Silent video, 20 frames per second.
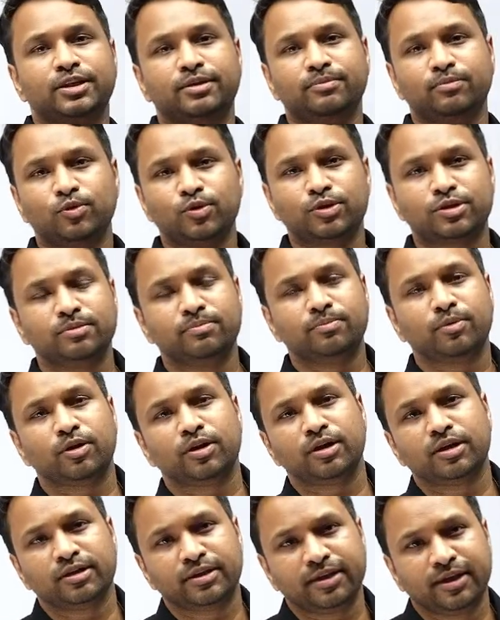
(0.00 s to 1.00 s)
the most
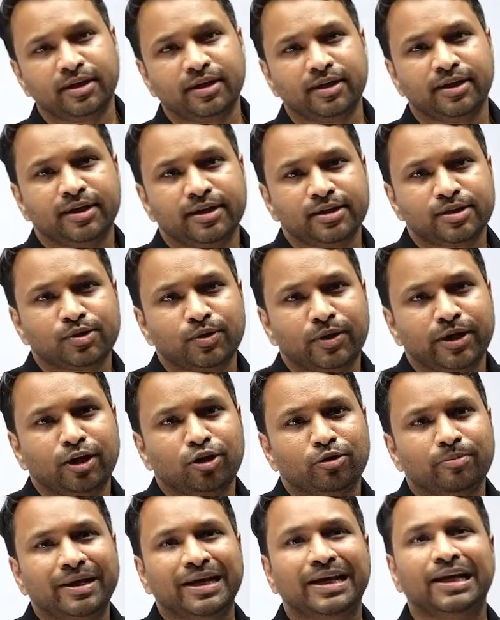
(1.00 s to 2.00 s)
important thing is going
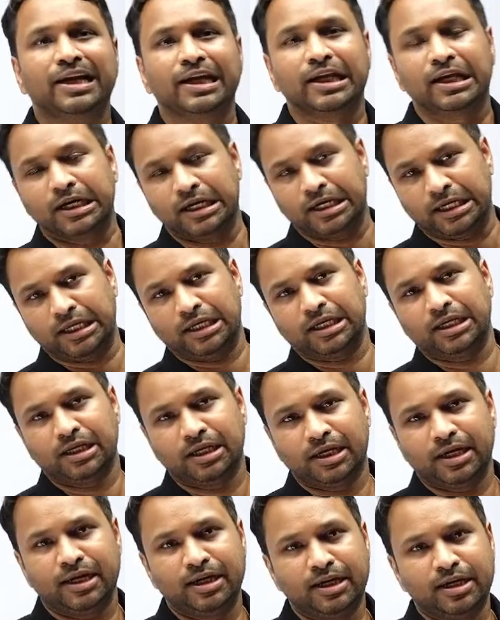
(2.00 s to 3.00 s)
to be integrity,
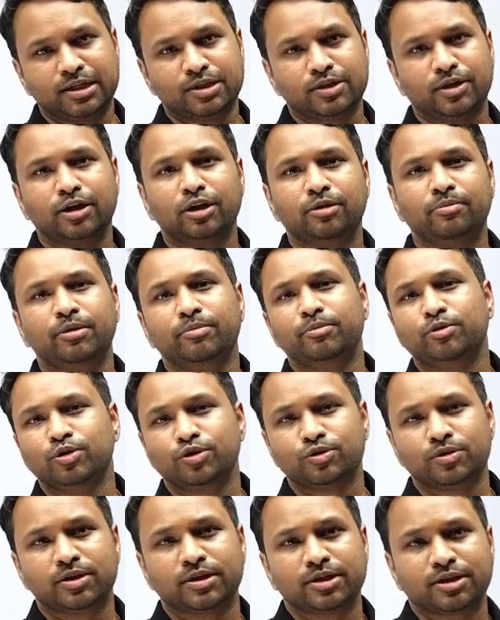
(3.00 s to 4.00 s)
and it is going to be
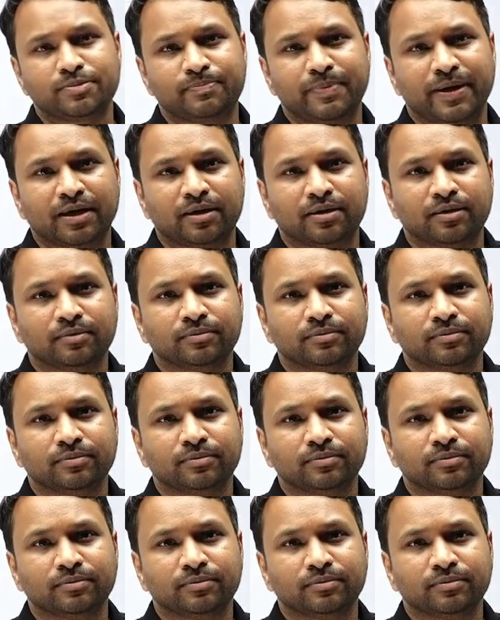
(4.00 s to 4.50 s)
mutual respect.